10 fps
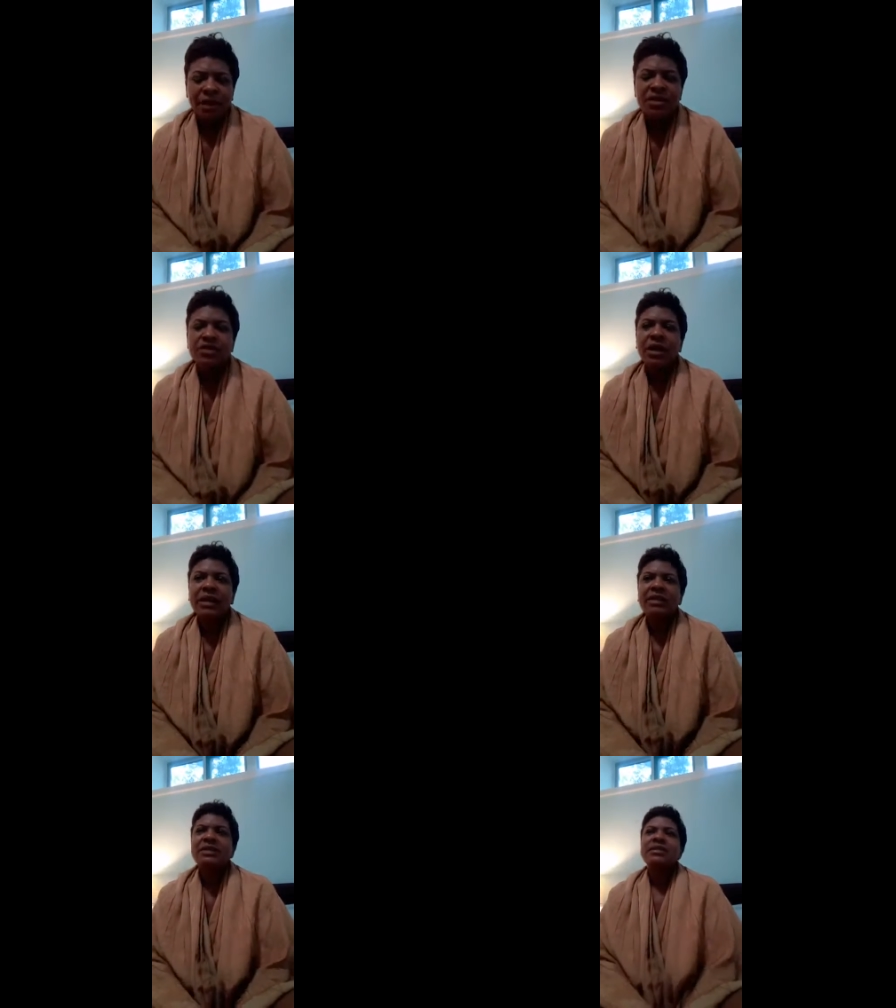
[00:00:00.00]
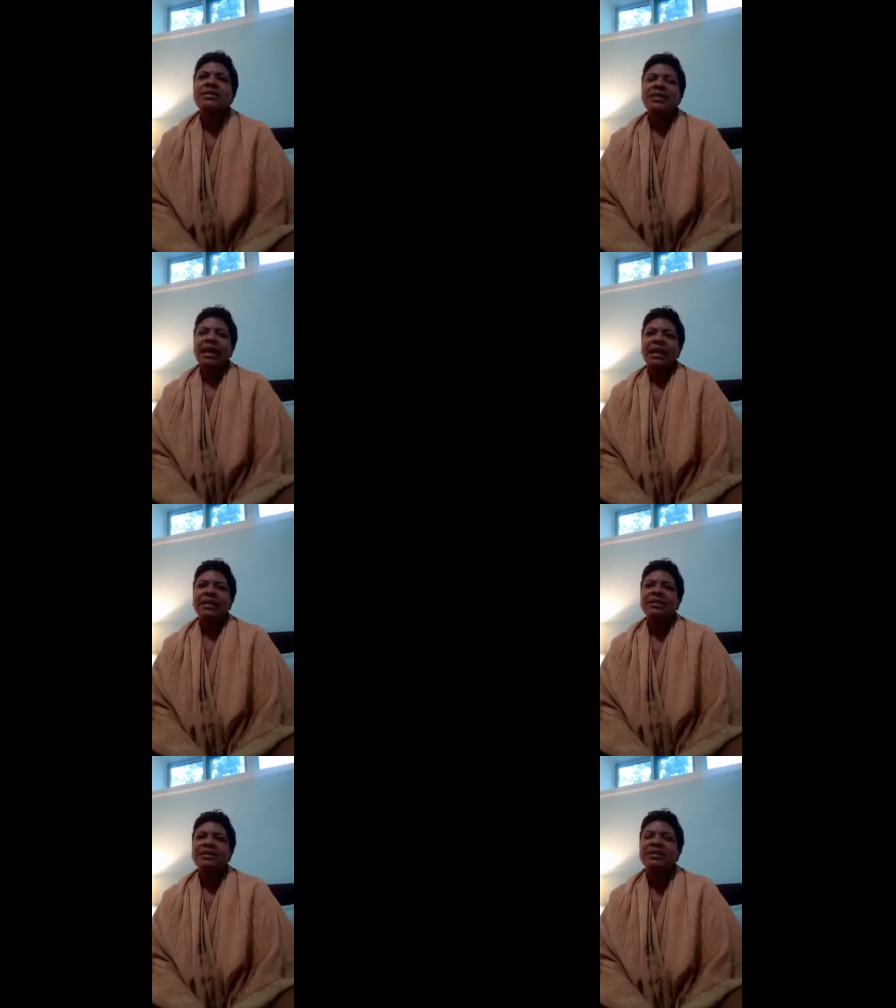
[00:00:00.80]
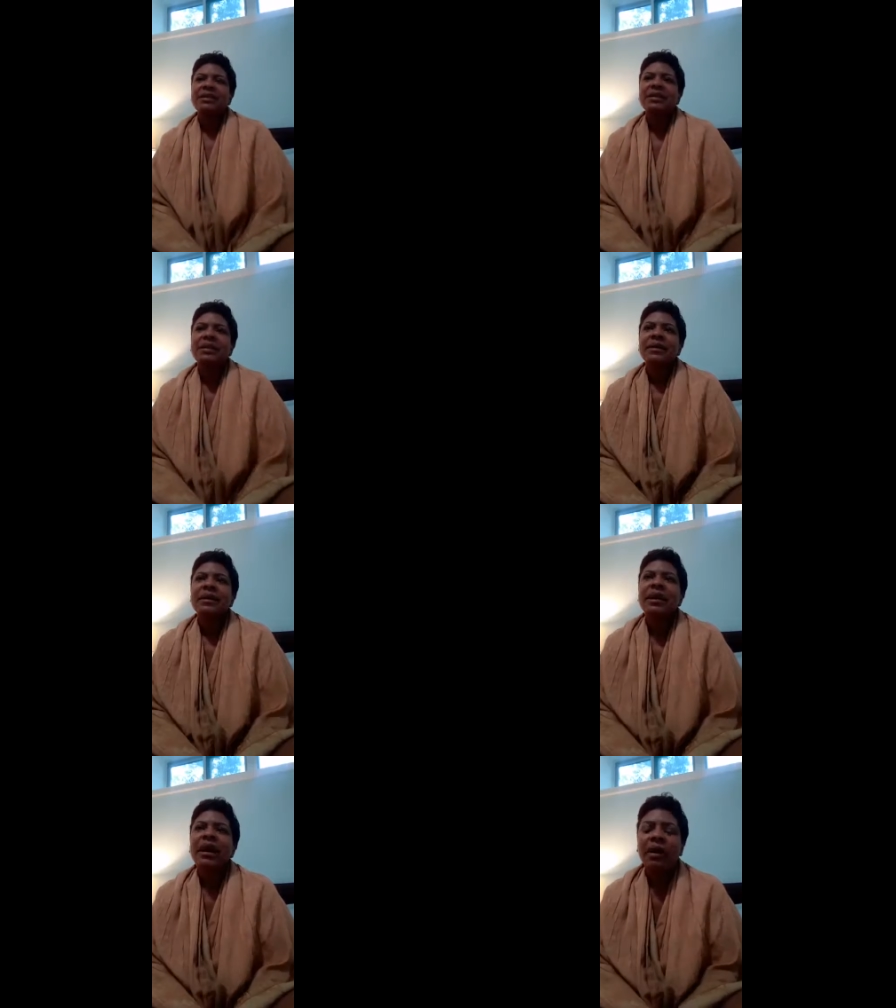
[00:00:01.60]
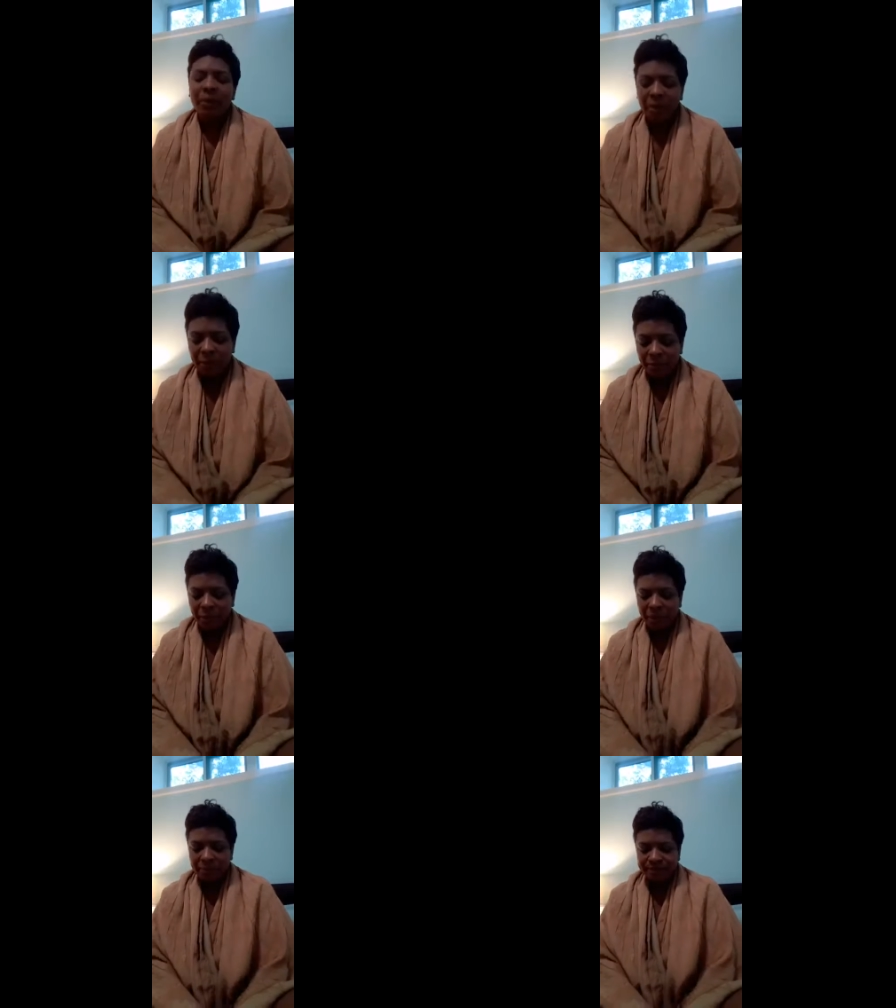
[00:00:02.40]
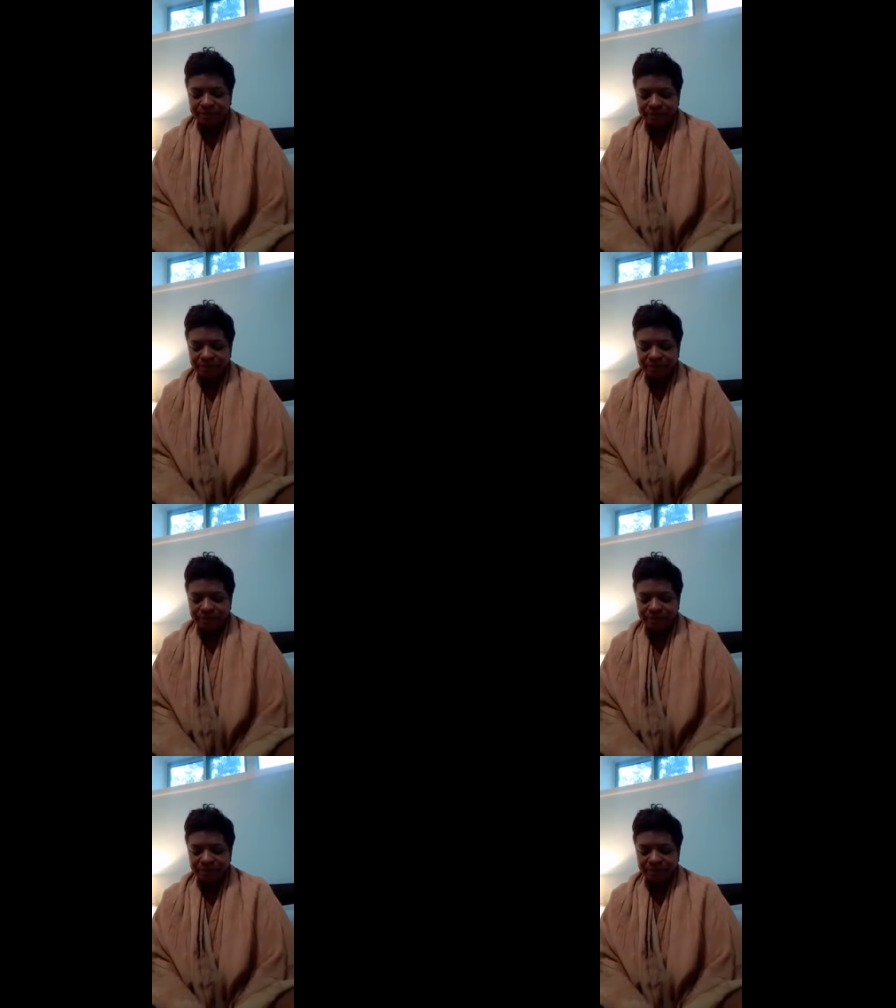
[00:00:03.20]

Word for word: Strengthened to stand. I remember